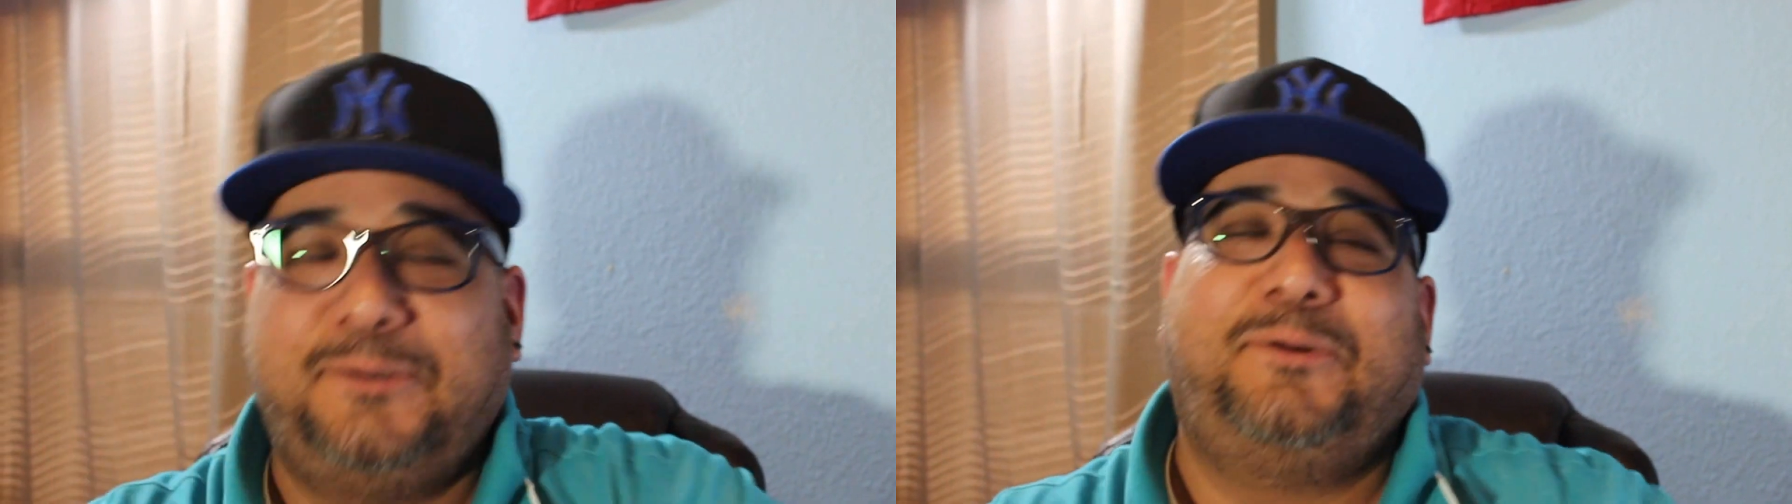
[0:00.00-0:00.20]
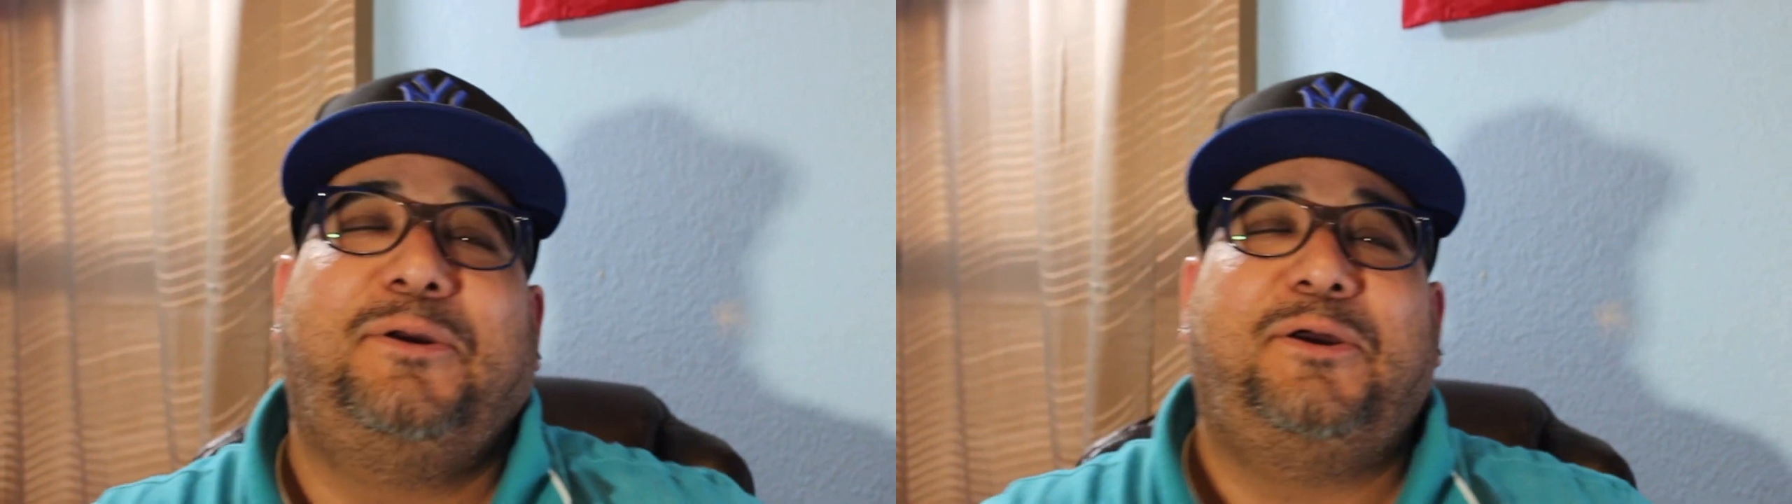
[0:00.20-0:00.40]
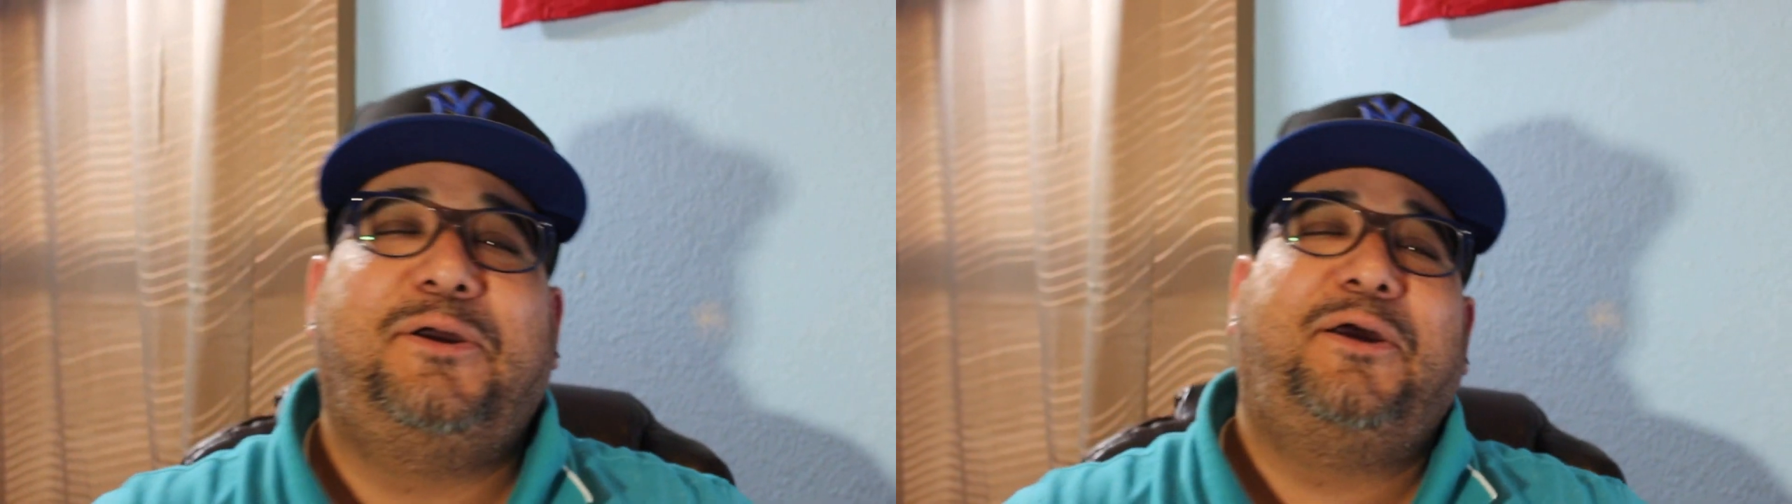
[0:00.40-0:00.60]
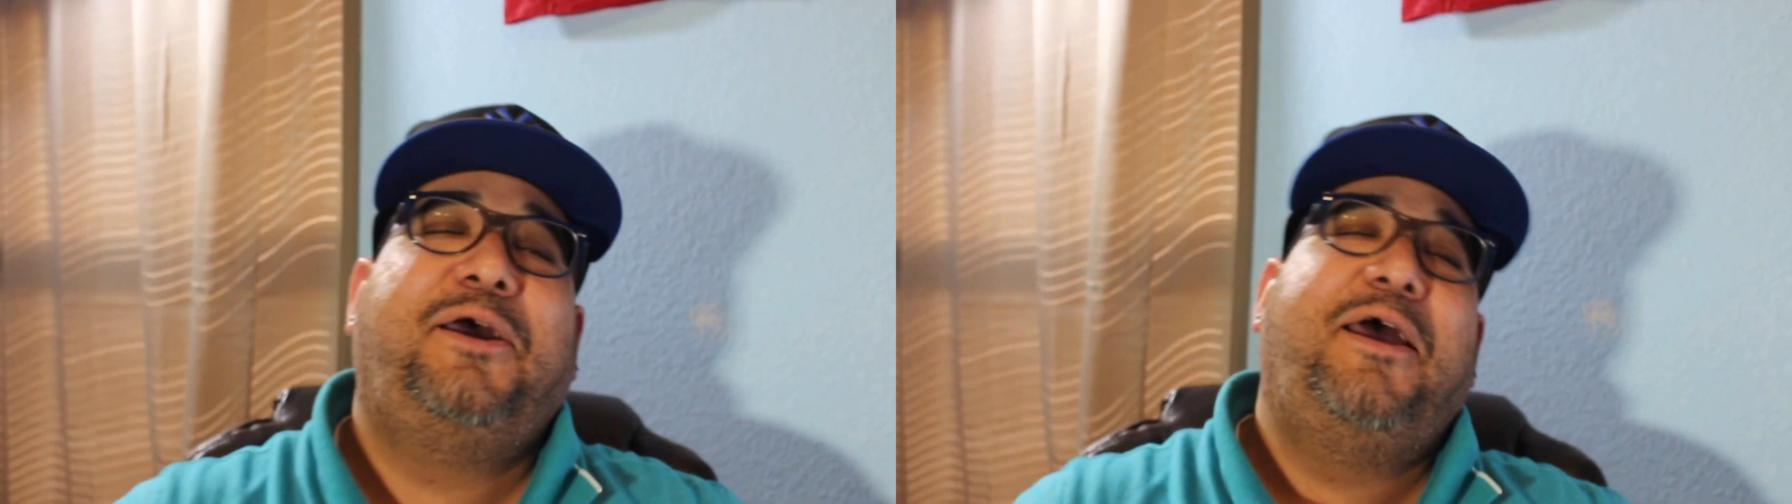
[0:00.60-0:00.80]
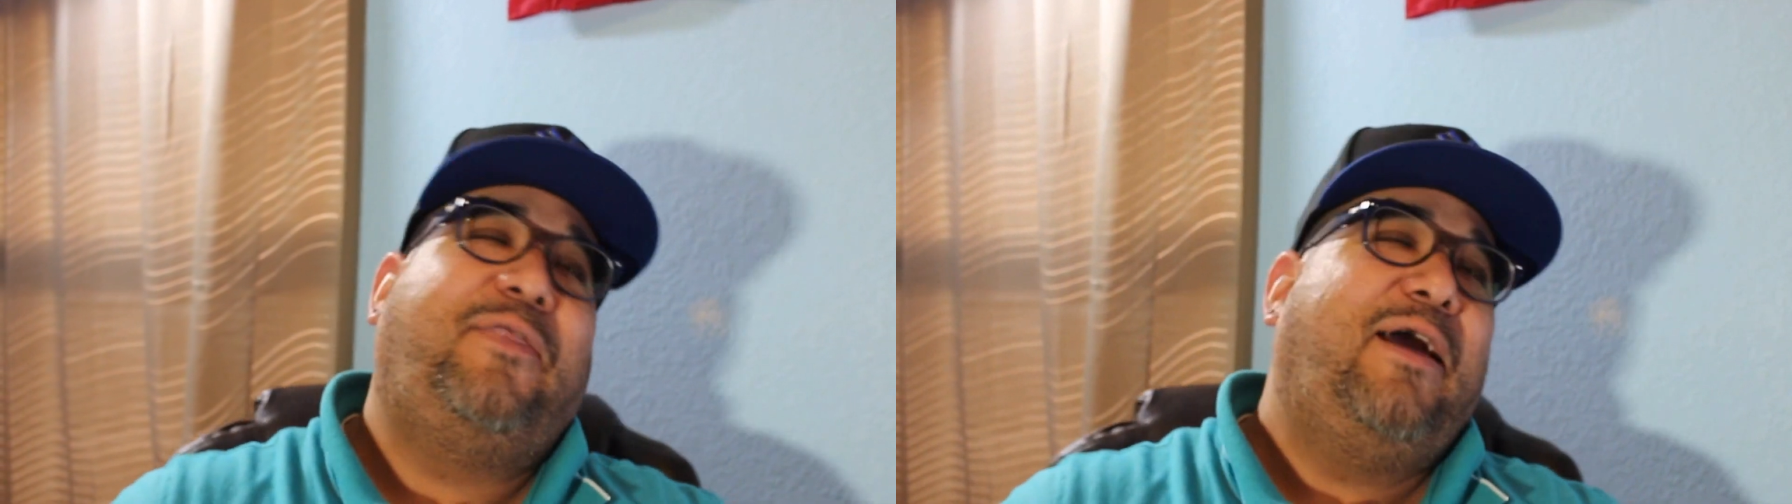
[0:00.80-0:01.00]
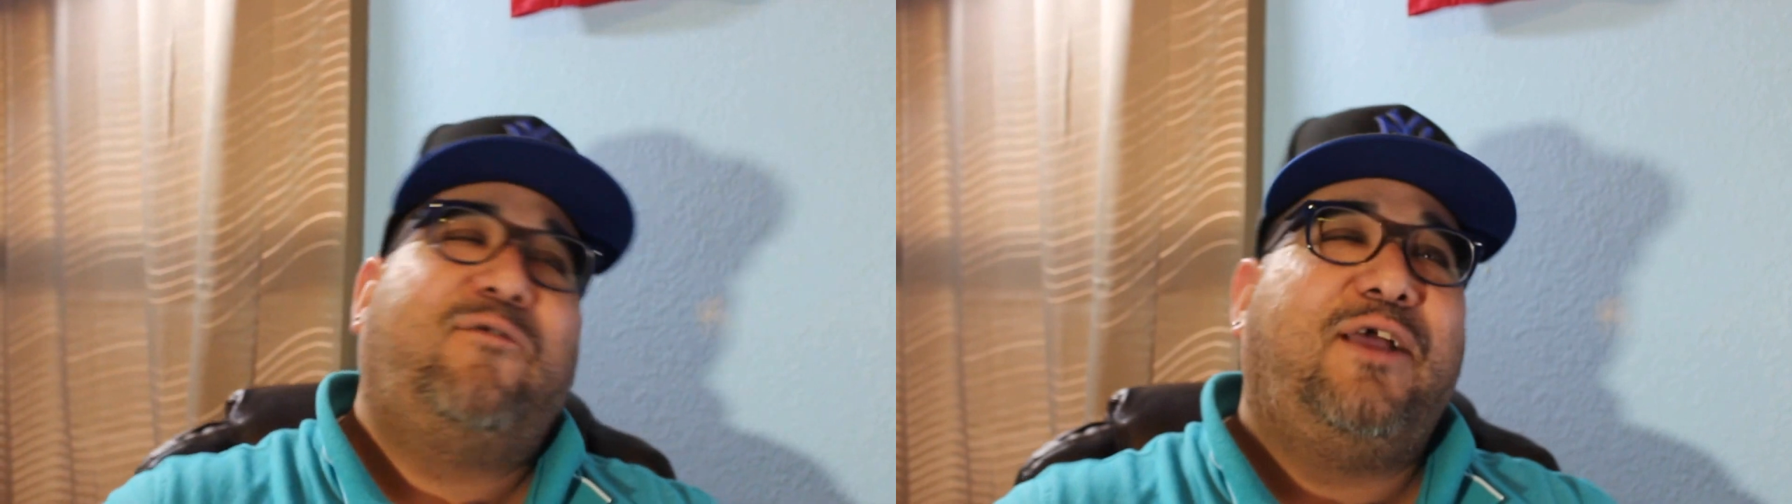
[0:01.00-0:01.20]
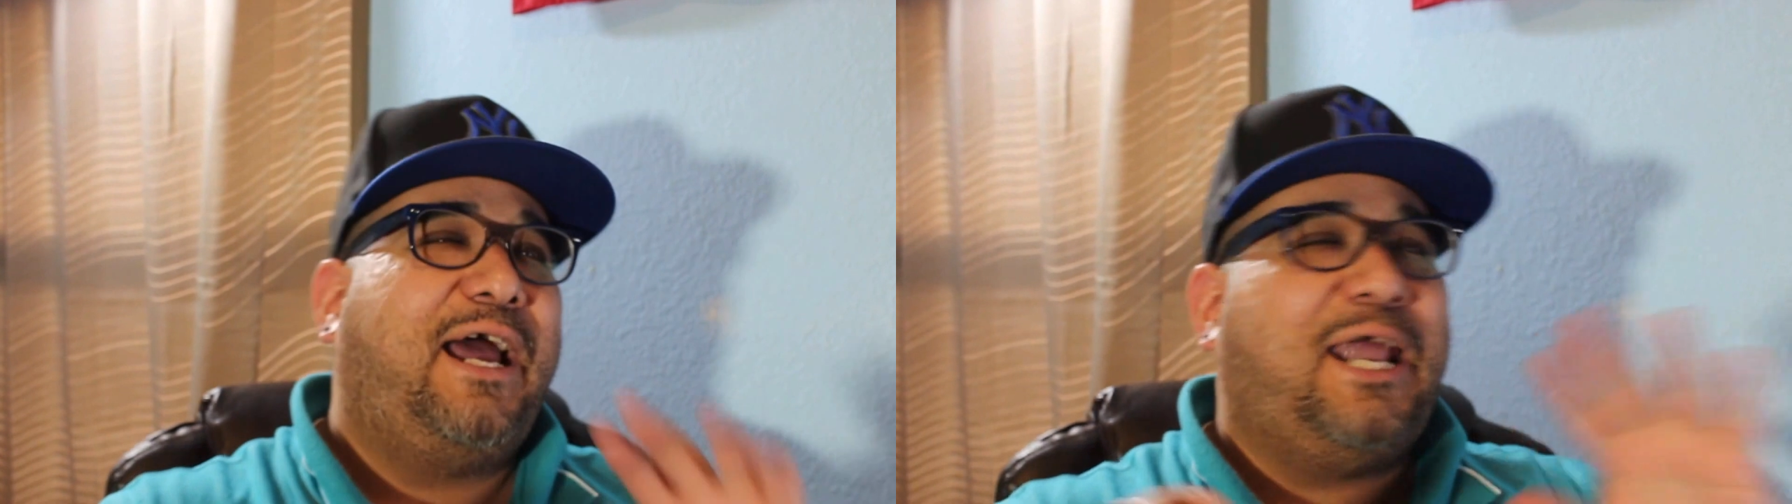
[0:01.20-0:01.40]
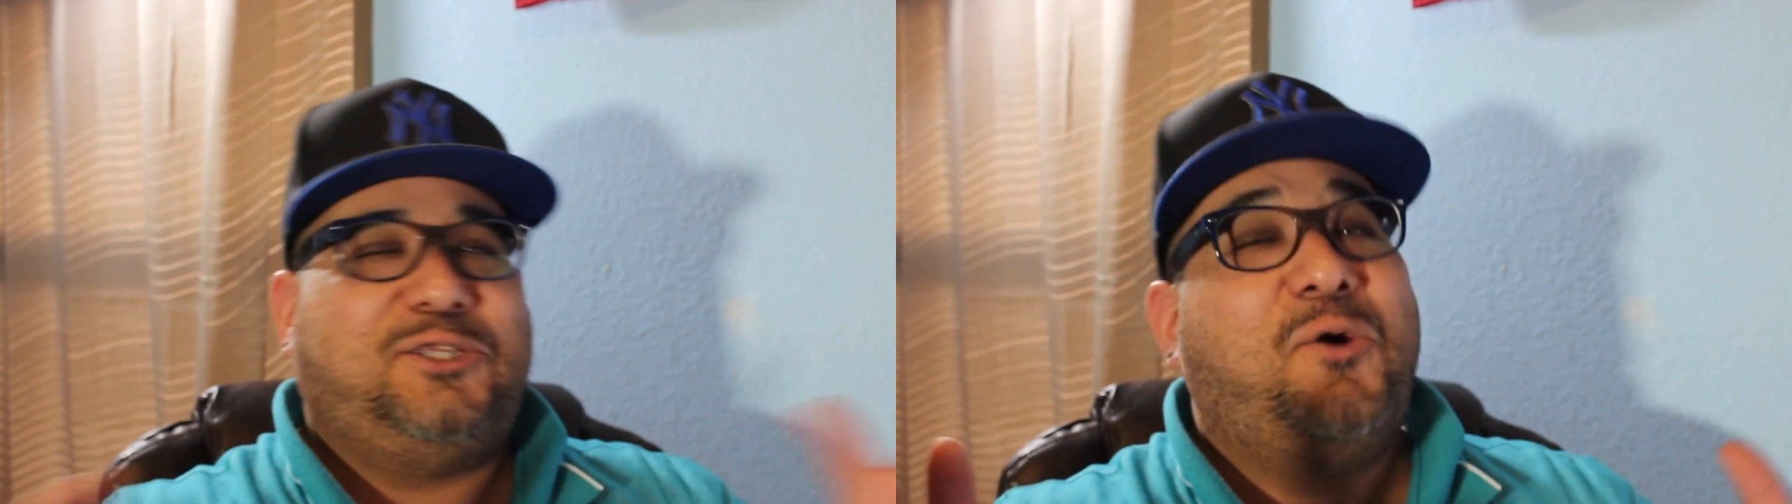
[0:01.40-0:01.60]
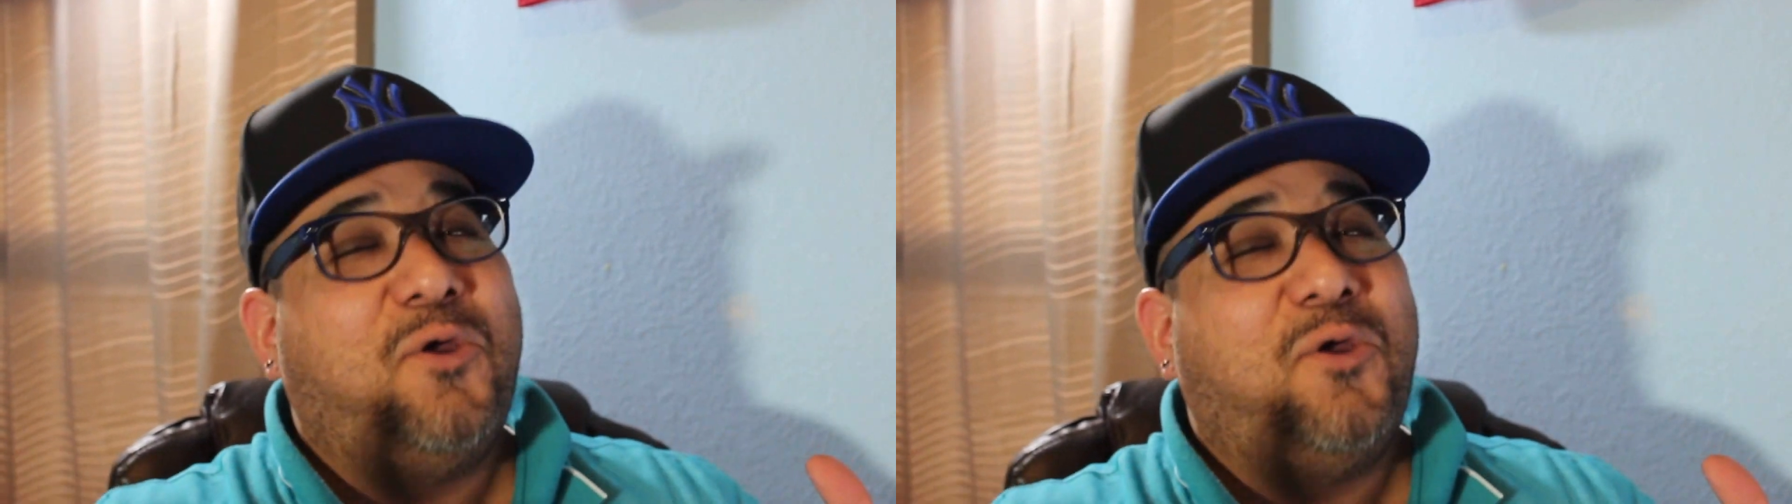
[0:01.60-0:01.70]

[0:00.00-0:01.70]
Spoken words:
I think I've only got like 2